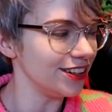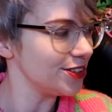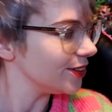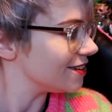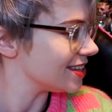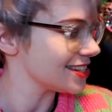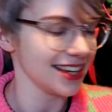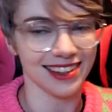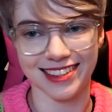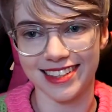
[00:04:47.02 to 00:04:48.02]
the joy of this
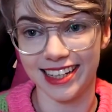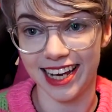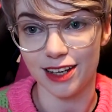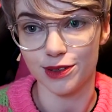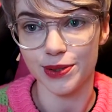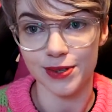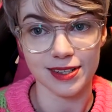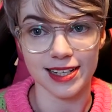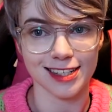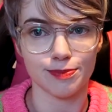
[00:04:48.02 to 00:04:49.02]
channel is that I can record
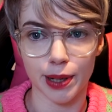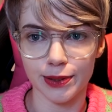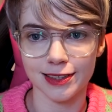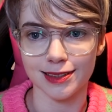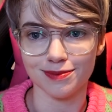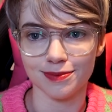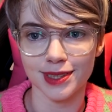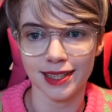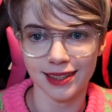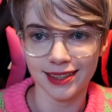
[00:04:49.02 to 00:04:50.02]
things and post them
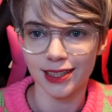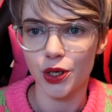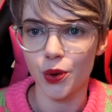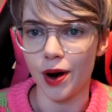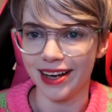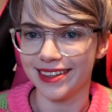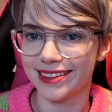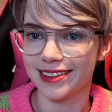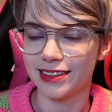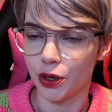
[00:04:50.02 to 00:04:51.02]
quite
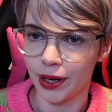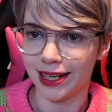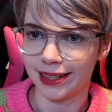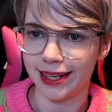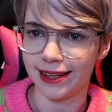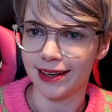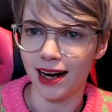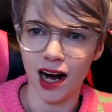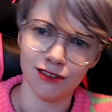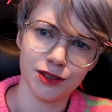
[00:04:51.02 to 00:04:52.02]
quickly
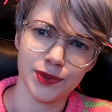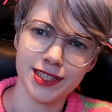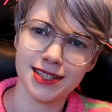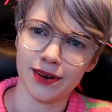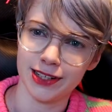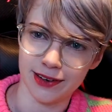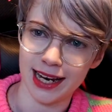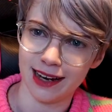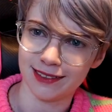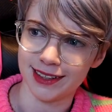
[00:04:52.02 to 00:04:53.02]
afterwards, so I don't
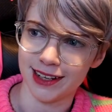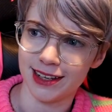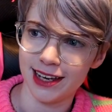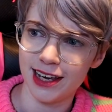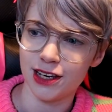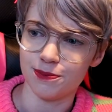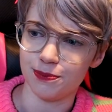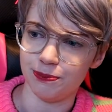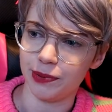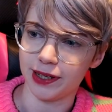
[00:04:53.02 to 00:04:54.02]
have to
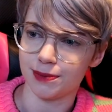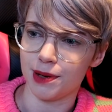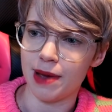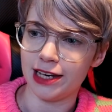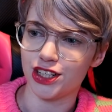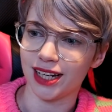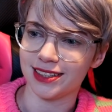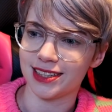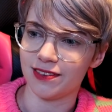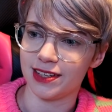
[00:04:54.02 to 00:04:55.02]
because my main channel
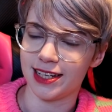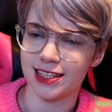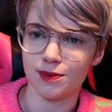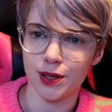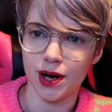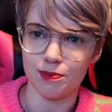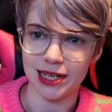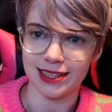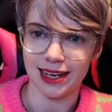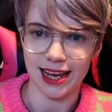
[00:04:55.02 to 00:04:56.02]
stuff there tends to be quite a
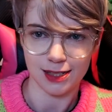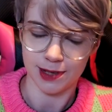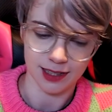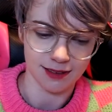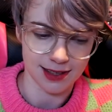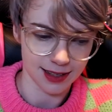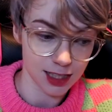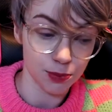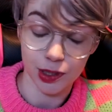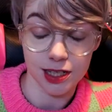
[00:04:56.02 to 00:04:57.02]
big delay especially if there's like
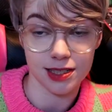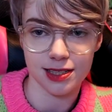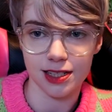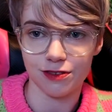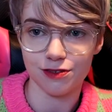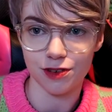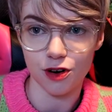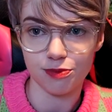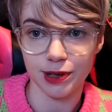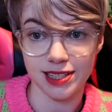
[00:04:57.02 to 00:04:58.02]
sponsors and stuff
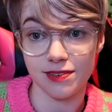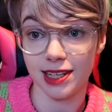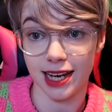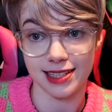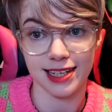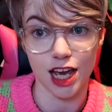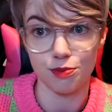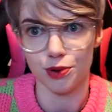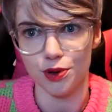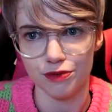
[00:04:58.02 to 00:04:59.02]
involved because everything has to get
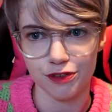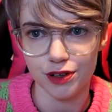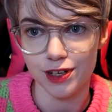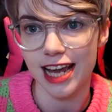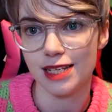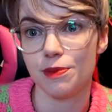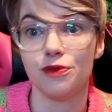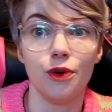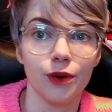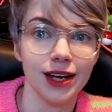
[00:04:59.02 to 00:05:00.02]
approved a few days
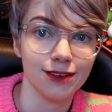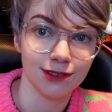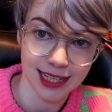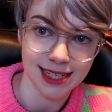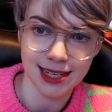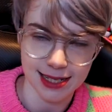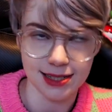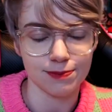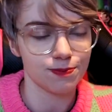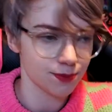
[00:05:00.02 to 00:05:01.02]
before it releases
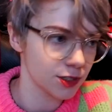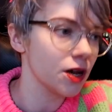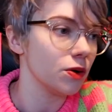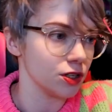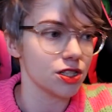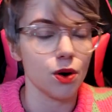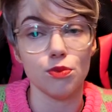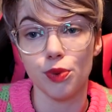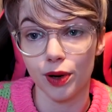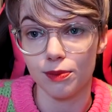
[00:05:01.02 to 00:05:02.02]
and so on and so
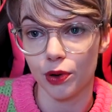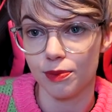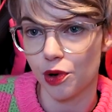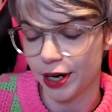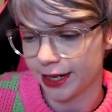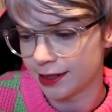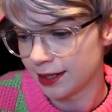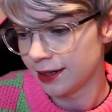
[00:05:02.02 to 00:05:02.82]
on boring boring boring